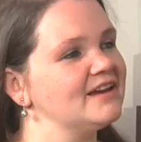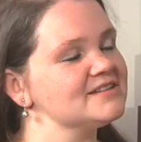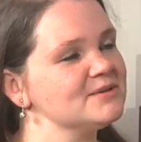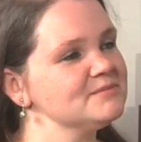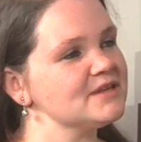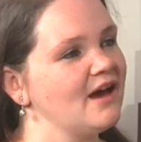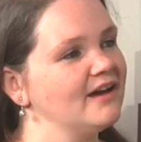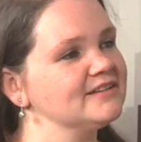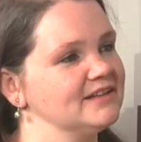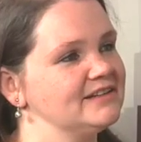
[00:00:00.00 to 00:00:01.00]
Eskom's
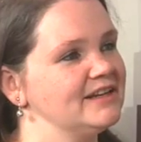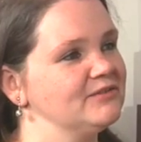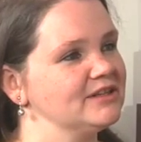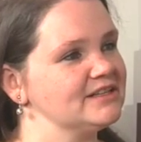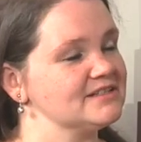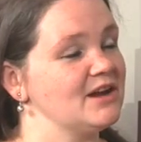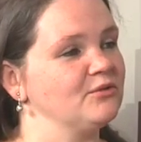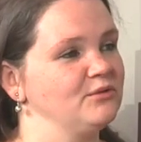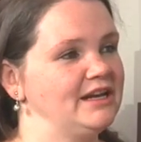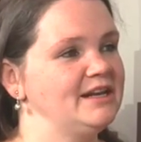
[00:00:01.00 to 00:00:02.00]
high debt level is
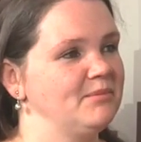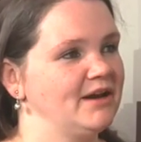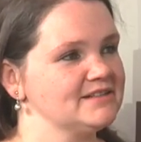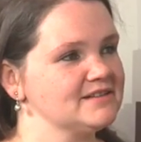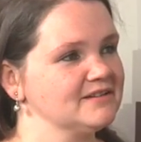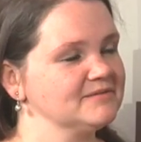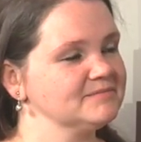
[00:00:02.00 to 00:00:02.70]
now really biting.